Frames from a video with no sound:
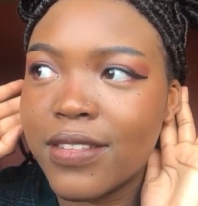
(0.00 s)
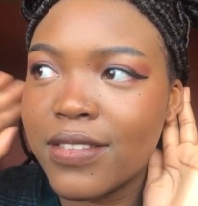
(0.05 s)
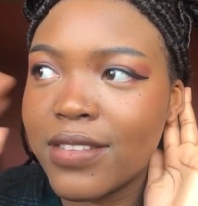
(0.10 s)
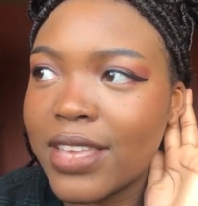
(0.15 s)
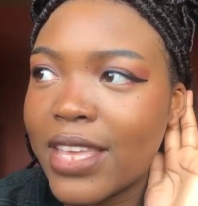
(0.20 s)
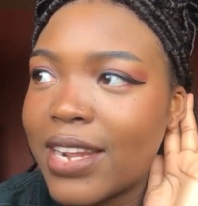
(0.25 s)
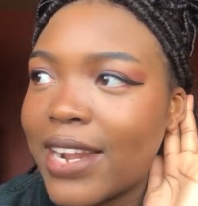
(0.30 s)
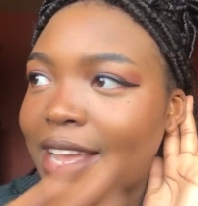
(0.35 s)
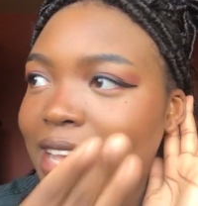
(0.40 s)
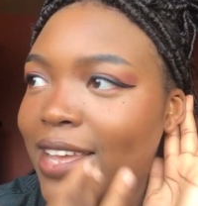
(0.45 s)

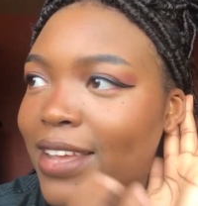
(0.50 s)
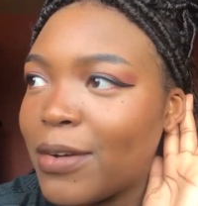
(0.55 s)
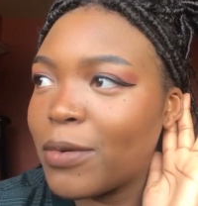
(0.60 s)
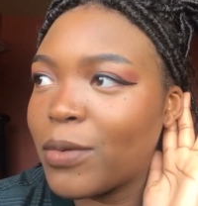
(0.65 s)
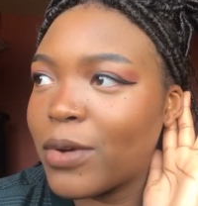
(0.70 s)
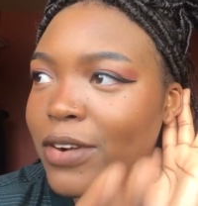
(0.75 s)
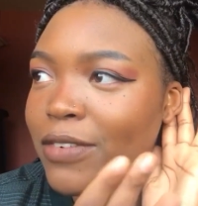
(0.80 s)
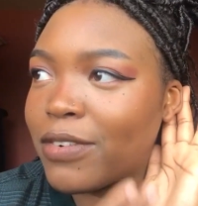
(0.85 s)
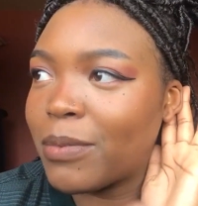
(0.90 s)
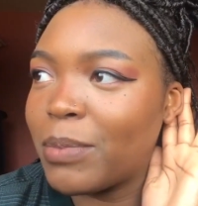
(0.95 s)
Can I get a
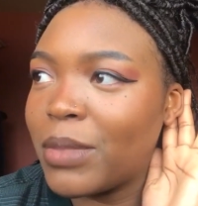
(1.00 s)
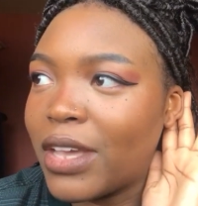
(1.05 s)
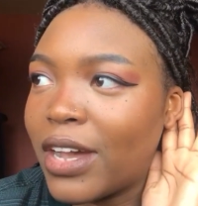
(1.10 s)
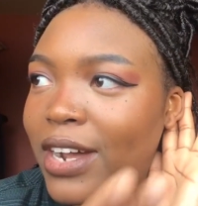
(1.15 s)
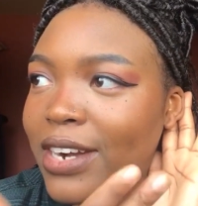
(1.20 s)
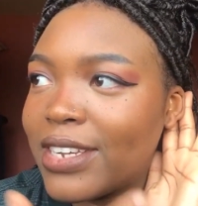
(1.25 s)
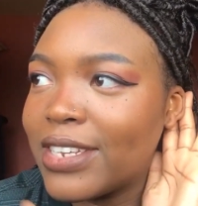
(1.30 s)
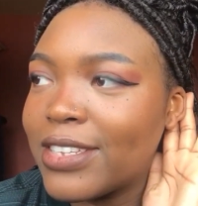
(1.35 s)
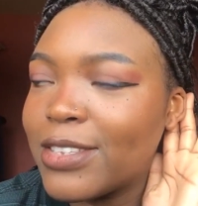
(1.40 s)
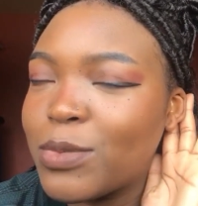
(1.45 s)
word from the
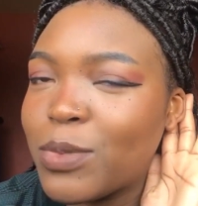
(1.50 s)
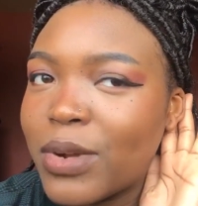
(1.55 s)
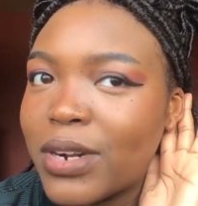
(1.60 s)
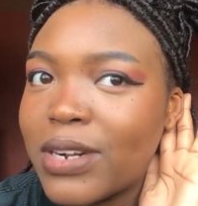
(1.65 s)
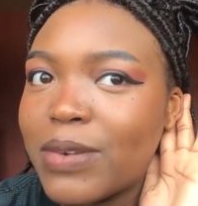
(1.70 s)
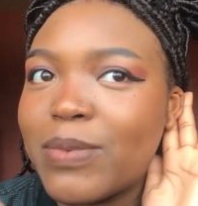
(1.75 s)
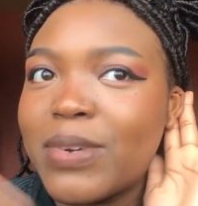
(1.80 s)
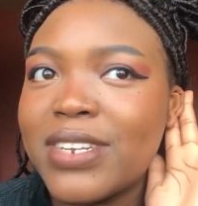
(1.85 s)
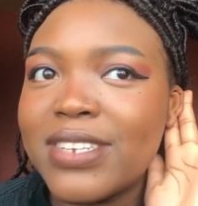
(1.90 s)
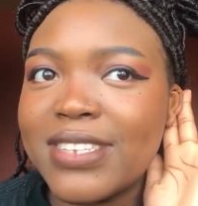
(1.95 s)
audience?
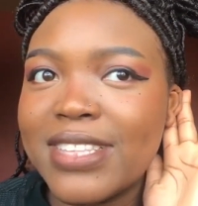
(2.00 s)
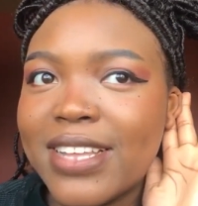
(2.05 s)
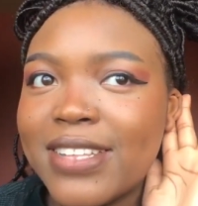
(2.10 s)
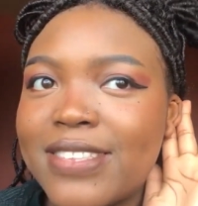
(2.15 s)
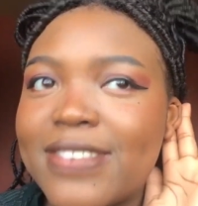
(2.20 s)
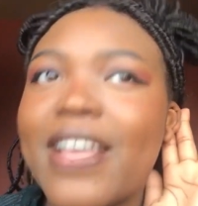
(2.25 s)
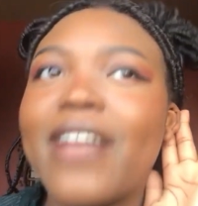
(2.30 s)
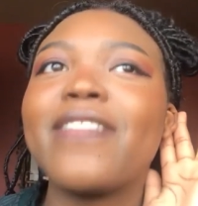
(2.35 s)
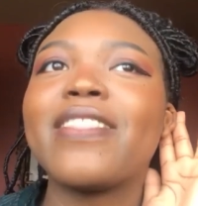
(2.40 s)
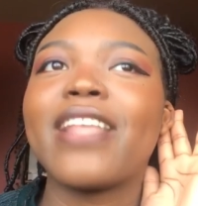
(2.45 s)
What does that
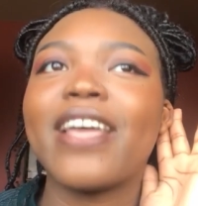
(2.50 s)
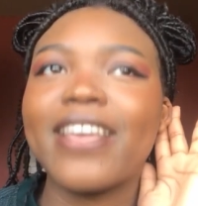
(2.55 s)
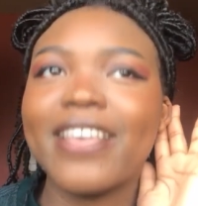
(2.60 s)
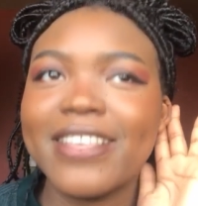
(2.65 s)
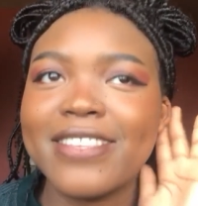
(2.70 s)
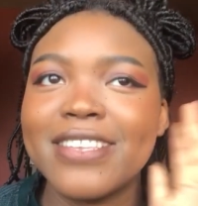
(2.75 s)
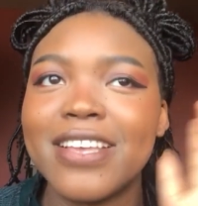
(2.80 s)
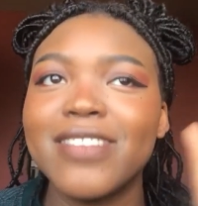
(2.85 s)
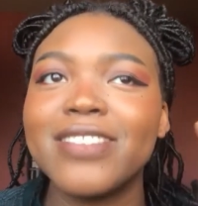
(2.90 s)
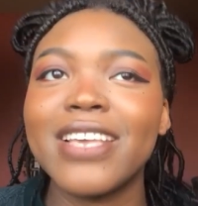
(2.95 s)
sound like?
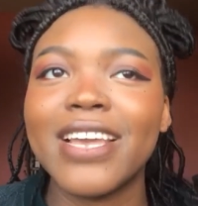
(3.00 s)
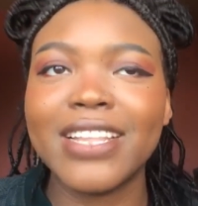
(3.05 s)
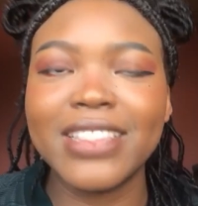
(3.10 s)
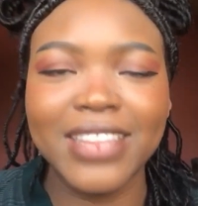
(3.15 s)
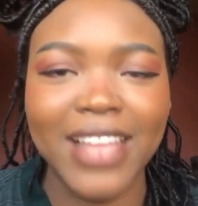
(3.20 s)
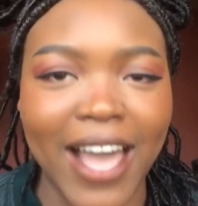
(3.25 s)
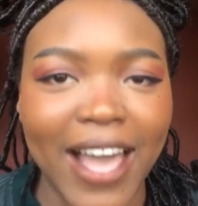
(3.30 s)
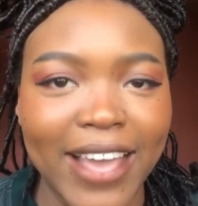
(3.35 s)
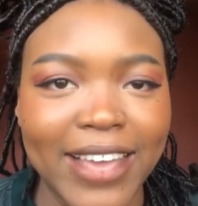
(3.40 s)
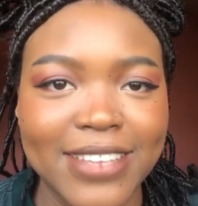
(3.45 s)
It sounds like
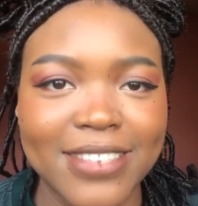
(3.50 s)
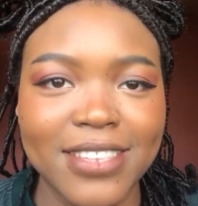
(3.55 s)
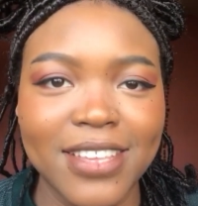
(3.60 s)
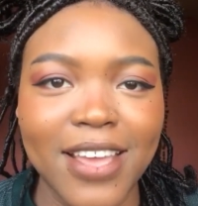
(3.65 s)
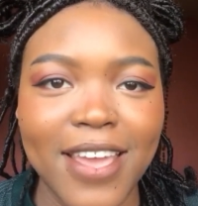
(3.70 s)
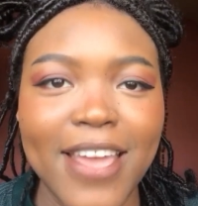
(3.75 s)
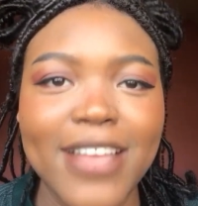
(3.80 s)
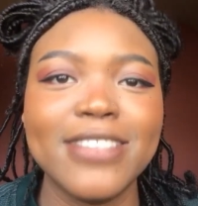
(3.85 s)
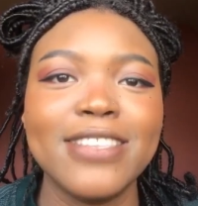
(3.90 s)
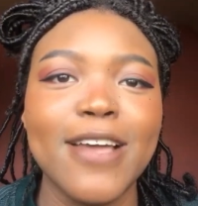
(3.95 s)
lies.
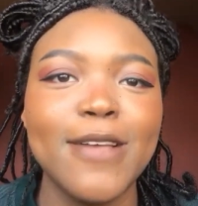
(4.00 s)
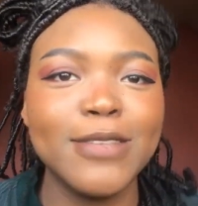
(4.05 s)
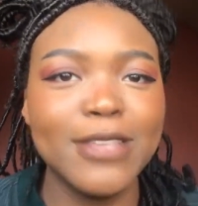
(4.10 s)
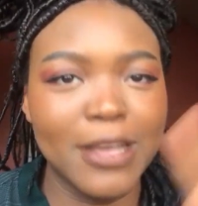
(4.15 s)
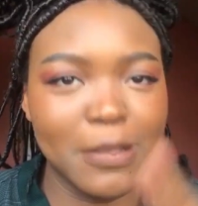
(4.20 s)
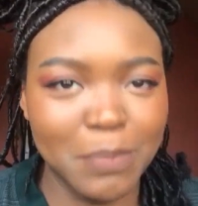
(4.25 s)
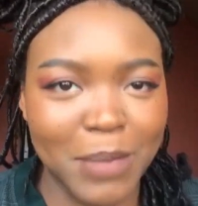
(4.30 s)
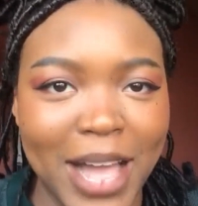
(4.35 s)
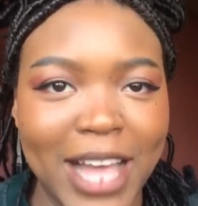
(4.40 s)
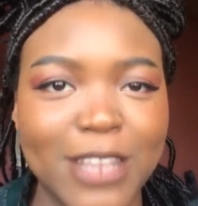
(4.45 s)
It sounds
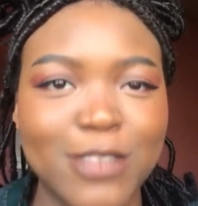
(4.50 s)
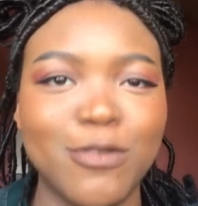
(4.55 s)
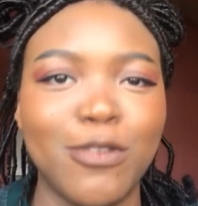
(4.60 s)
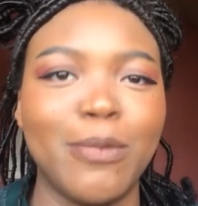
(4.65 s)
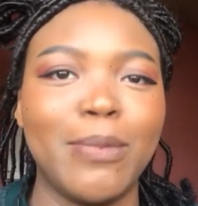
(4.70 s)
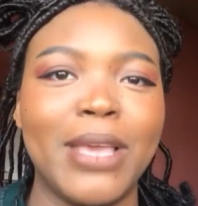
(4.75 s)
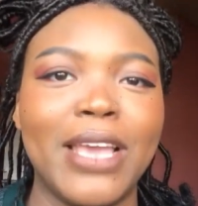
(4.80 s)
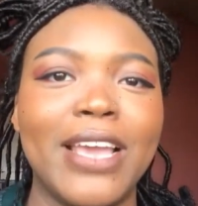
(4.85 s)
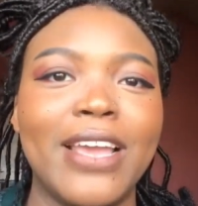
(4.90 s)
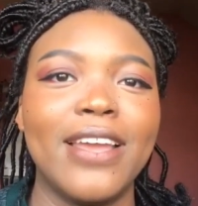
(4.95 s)
like
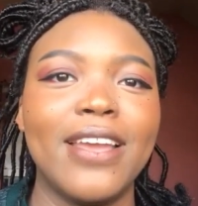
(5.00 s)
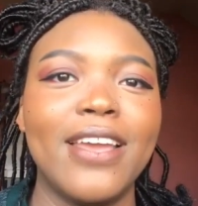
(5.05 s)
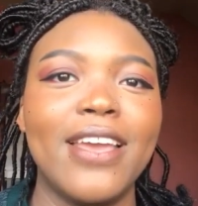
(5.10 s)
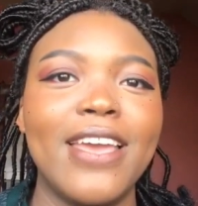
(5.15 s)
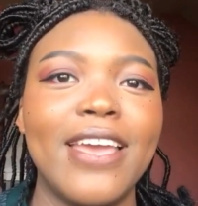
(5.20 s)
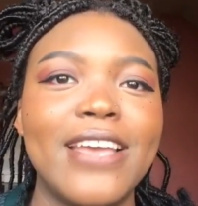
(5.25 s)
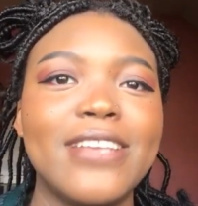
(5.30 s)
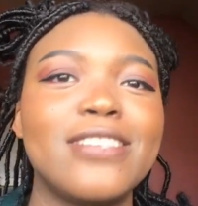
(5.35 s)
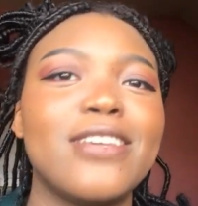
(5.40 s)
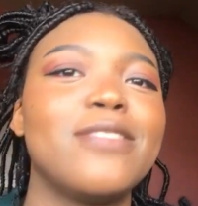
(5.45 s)
blasphemy.
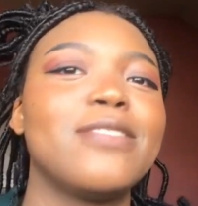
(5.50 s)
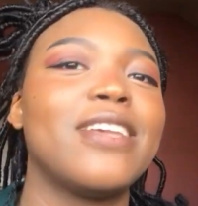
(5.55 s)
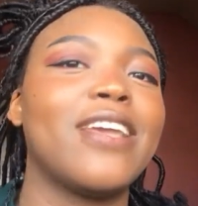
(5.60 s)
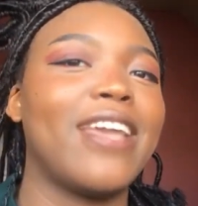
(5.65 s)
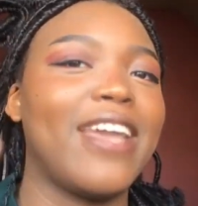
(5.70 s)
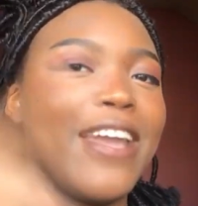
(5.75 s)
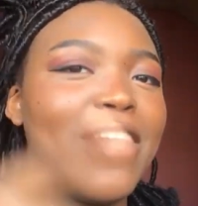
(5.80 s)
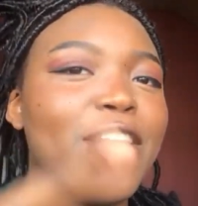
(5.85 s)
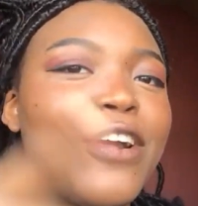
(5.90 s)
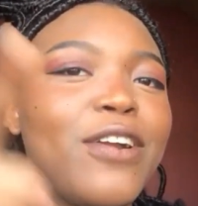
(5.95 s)
It sounds
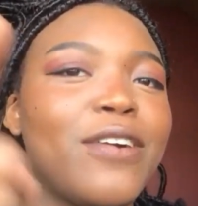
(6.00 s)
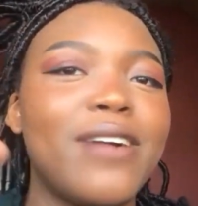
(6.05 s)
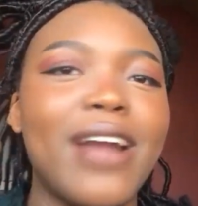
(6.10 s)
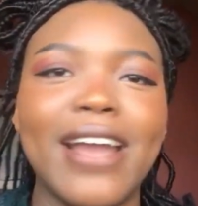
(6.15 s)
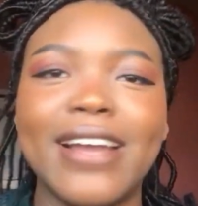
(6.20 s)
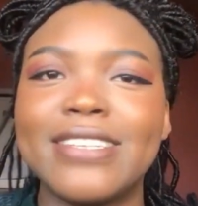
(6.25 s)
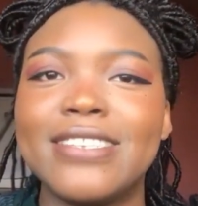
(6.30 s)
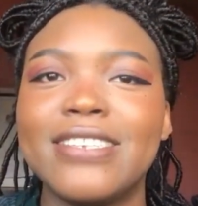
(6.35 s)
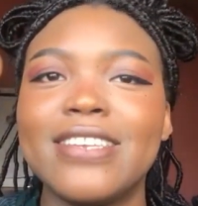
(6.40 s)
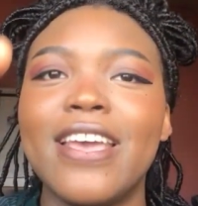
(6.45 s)
like
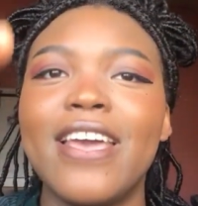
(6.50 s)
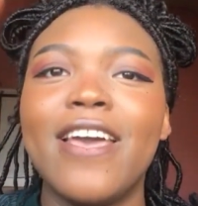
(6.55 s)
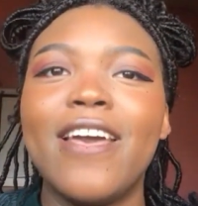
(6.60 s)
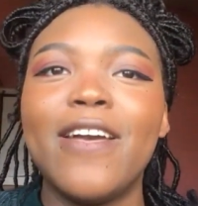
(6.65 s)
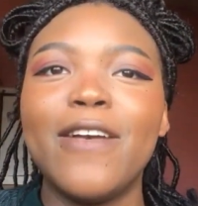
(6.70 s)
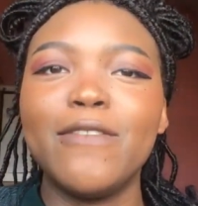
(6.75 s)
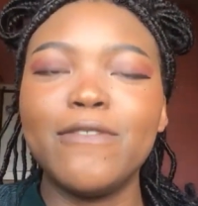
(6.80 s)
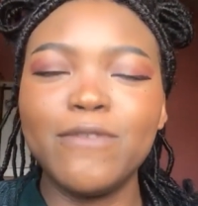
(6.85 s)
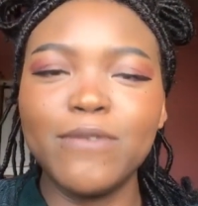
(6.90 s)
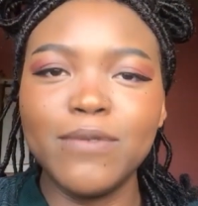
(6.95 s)
incorrect
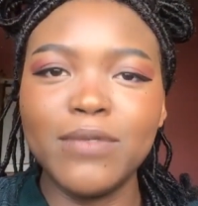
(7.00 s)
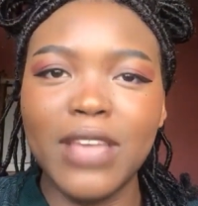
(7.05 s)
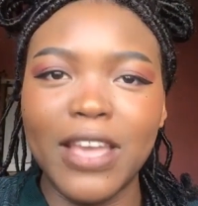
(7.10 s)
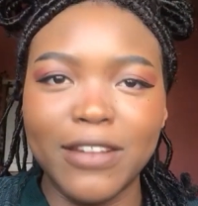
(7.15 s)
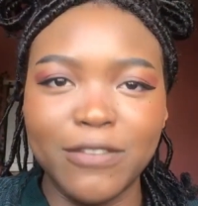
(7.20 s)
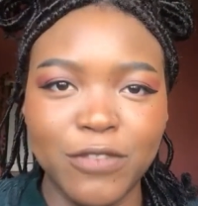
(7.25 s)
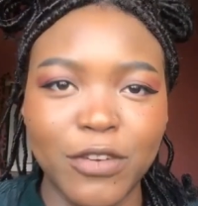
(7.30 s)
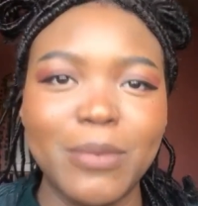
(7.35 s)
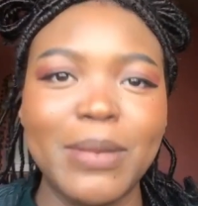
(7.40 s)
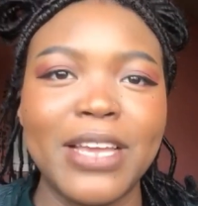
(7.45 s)

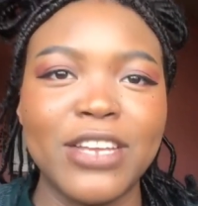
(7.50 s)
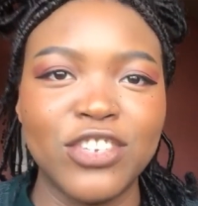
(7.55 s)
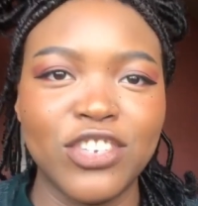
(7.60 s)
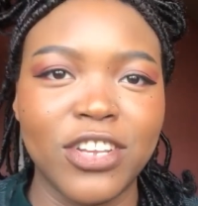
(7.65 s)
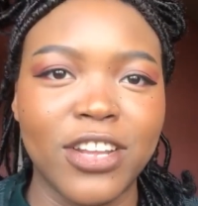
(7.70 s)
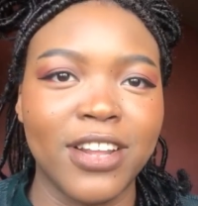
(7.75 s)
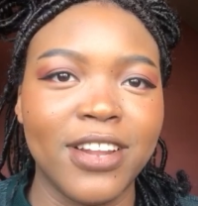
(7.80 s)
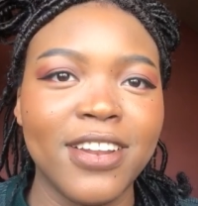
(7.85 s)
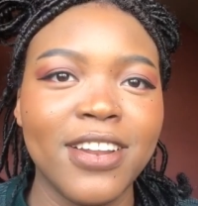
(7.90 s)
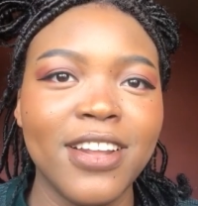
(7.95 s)

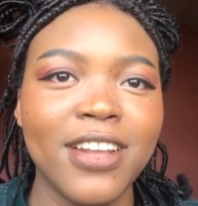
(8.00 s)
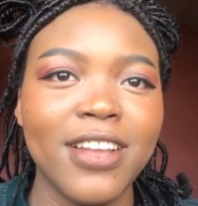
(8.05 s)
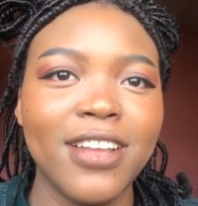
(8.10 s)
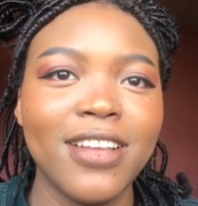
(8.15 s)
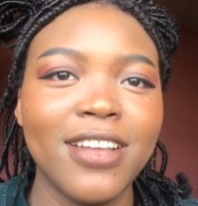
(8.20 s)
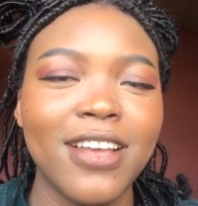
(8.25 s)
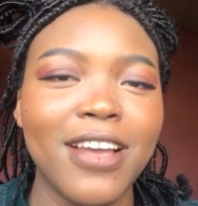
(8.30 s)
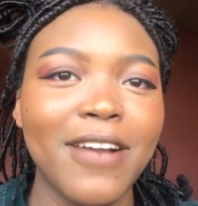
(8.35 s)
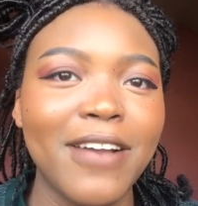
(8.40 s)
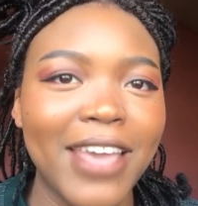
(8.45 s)
information.
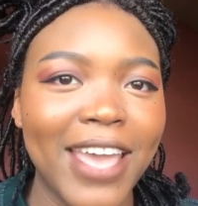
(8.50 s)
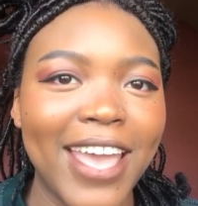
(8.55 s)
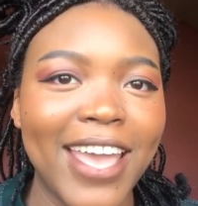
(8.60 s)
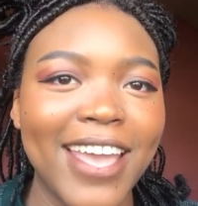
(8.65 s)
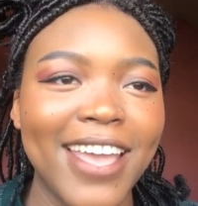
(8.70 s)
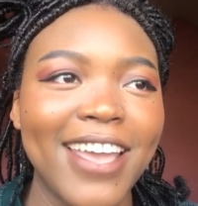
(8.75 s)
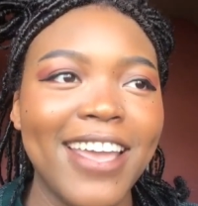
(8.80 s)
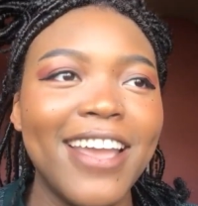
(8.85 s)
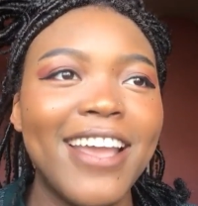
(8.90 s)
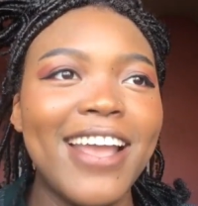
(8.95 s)

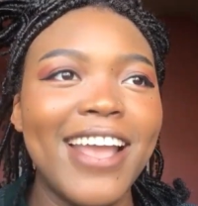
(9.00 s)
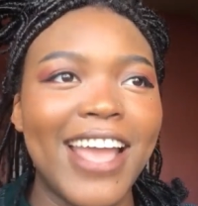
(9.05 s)
Okay?